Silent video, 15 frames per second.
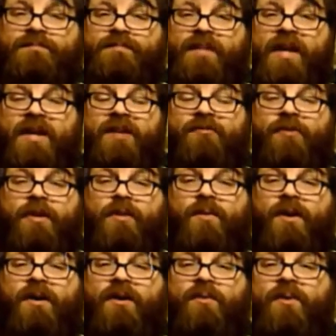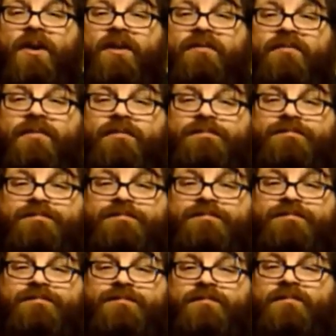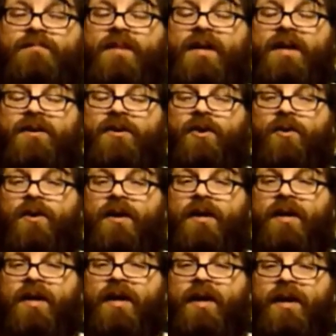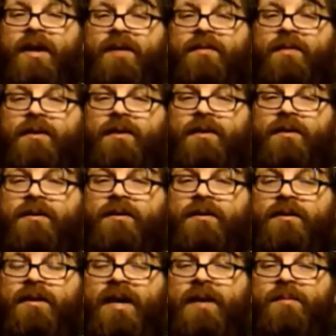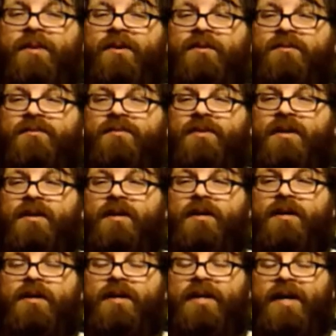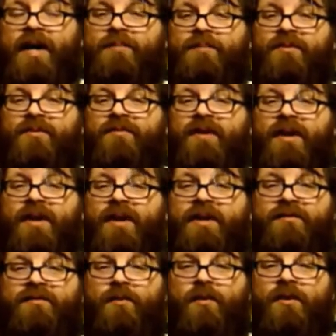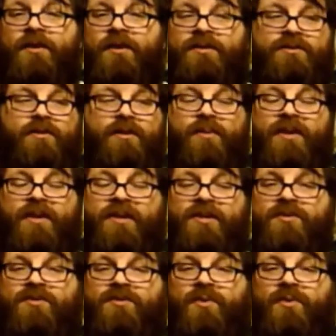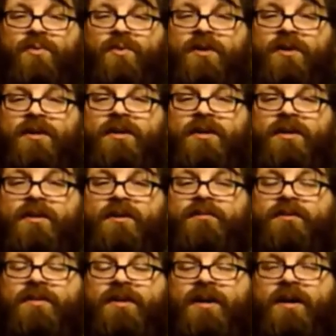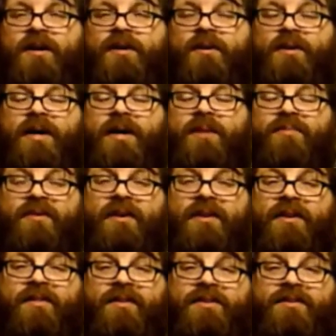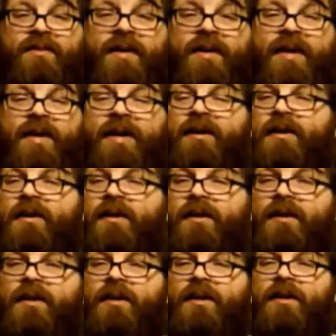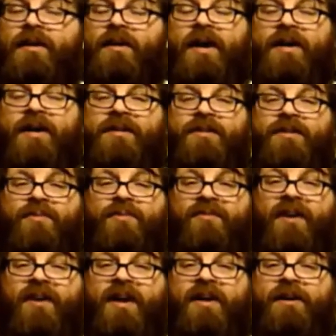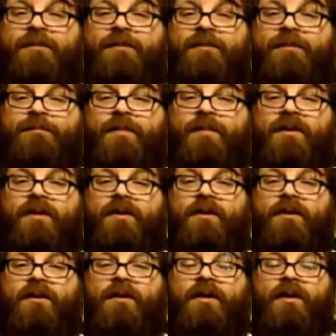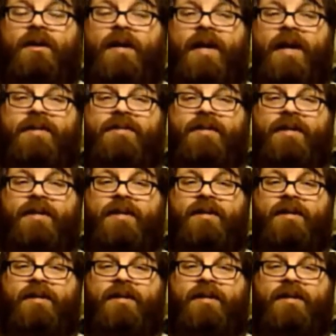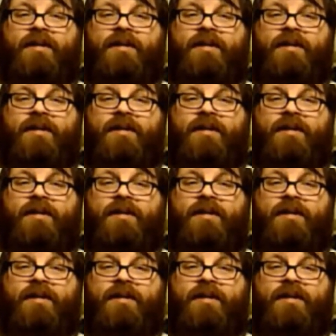And he really wanted a wife. And Noah had the comment of, God provided the forest so that we could use the wood for the ark, and God provided this and that. God is going to provide. As in